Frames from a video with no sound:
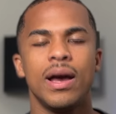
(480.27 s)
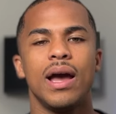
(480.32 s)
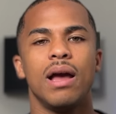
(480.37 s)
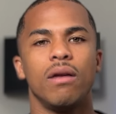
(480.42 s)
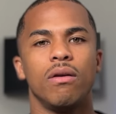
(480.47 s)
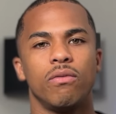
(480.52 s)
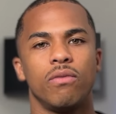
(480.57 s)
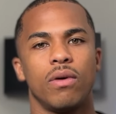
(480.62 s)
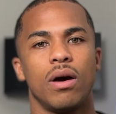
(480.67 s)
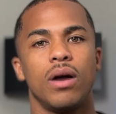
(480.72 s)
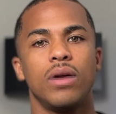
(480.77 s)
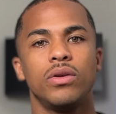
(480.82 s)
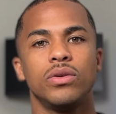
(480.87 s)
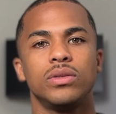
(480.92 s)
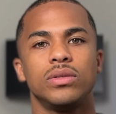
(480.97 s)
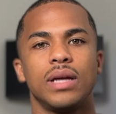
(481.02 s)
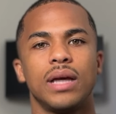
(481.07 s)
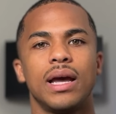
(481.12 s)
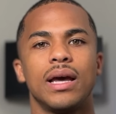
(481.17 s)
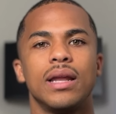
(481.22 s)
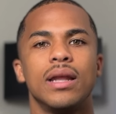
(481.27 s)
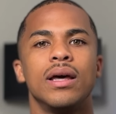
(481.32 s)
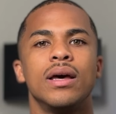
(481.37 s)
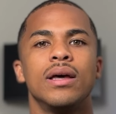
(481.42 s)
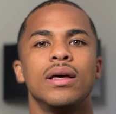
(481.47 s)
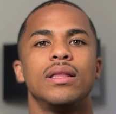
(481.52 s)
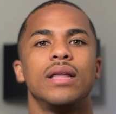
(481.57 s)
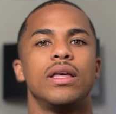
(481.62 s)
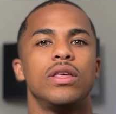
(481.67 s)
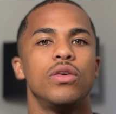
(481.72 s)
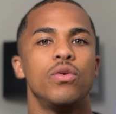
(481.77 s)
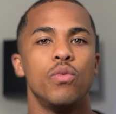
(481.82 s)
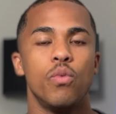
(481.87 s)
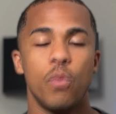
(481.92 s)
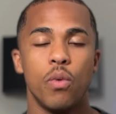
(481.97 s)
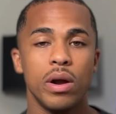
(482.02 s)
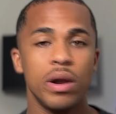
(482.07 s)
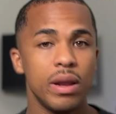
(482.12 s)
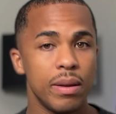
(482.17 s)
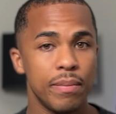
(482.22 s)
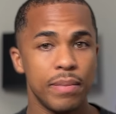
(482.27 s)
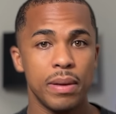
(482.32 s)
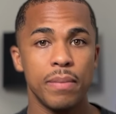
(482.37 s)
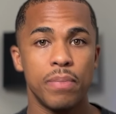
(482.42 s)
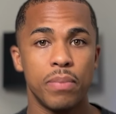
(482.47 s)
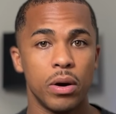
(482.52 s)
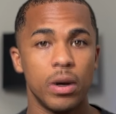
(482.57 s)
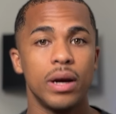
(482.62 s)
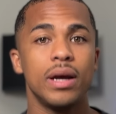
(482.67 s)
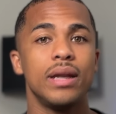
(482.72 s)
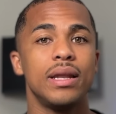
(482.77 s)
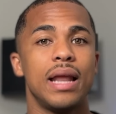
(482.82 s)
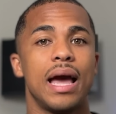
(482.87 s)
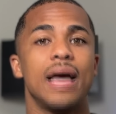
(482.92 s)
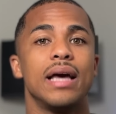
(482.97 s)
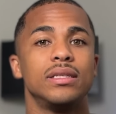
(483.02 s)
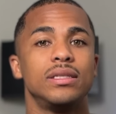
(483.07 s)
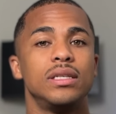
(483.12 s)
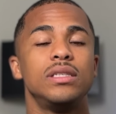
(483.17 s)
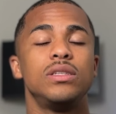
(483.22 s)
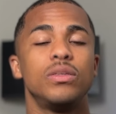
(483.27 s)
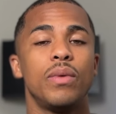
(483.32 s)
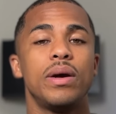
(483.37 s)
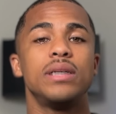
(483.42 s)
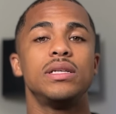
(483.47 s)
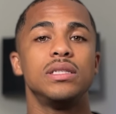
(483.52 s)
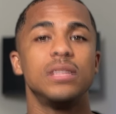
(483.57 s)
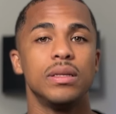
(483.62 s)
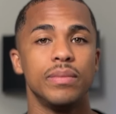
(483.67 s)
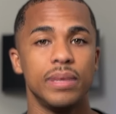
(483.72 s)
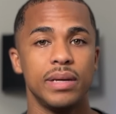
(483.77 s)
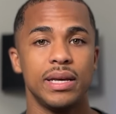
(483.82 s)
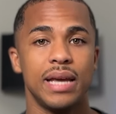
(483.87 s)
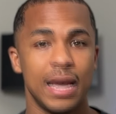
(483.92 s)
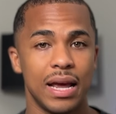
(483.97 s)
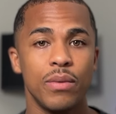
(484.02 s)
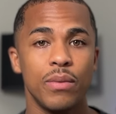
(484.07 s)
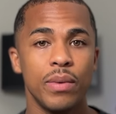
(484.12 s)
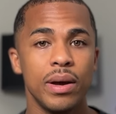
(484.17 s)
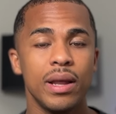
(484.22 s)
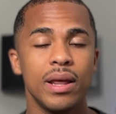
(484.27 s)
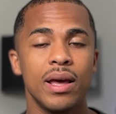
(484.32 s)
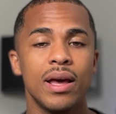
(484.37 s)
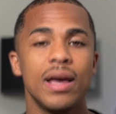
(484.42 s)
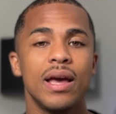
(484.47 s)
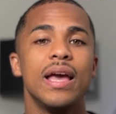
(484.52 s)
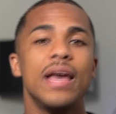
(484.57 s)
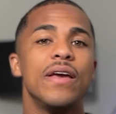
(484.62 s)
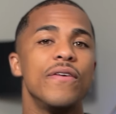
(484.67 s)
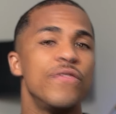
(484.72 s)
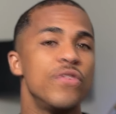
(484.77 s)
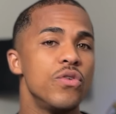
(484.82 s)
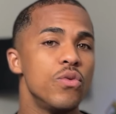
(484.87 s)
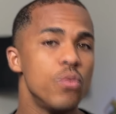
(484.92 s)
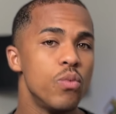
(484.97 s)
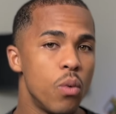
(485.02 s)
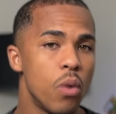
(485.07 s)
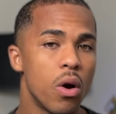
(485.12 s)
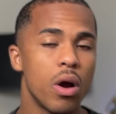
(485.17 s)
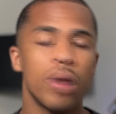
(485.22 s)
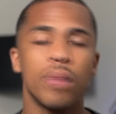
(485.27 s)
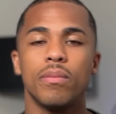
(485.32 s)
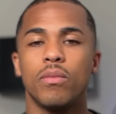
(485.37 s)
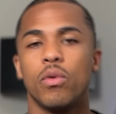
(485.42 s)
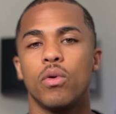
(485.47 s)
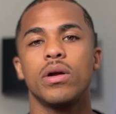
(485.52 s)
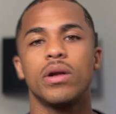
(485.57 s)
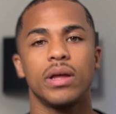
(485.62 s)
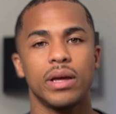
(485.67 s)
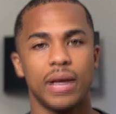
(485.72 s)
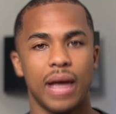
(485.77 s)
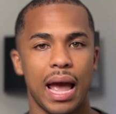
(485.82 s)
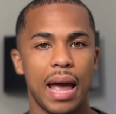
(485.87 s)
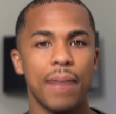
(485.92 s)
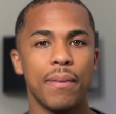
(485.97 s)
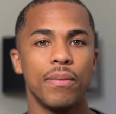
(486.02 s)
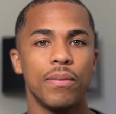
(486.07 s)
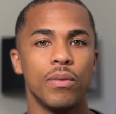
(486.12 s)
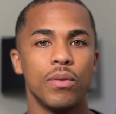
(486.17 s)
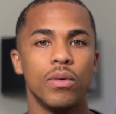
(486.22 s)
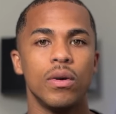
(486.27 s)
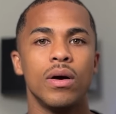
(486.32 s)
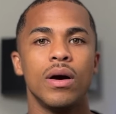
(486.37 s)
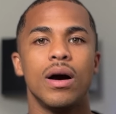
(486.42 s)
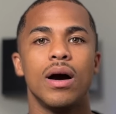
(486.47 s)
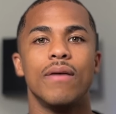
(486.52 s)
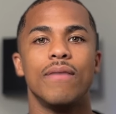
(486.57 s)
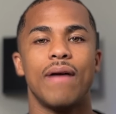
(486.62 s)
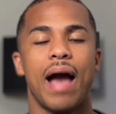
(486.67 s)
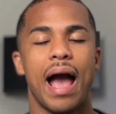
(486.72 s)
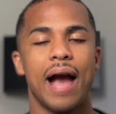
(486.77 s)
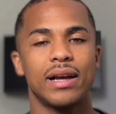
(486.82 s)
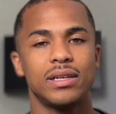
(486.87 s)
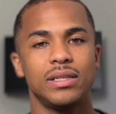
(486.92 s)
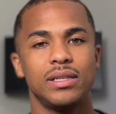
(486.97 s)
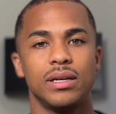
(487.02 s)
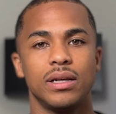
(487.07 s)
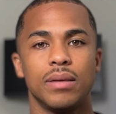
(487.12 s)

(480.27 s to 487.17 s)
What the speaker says: and understand that you wouldn't be put in that situation to begin with if you weren't more than capable of actually